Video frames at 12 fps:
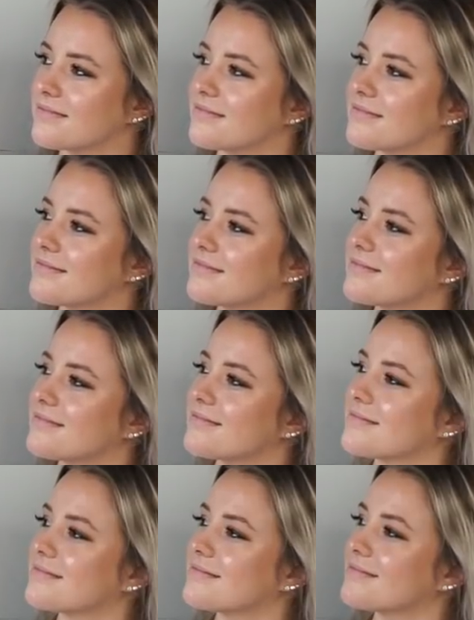
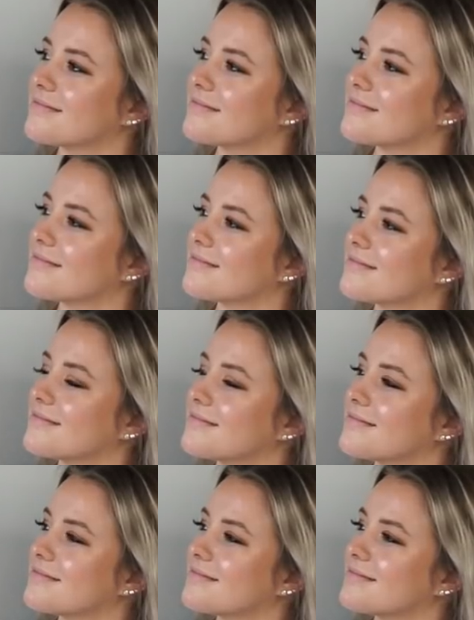
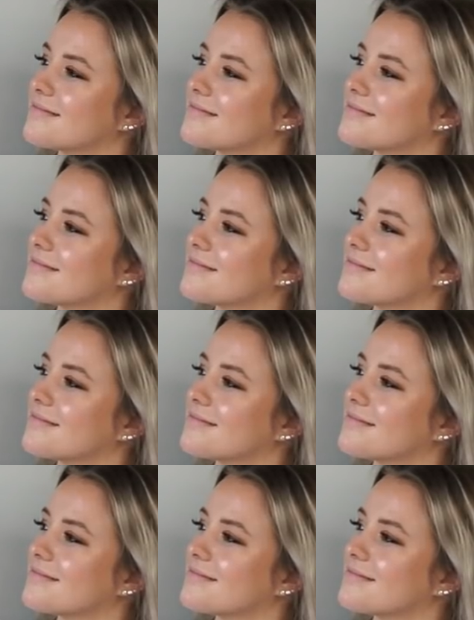This person isn't speaking.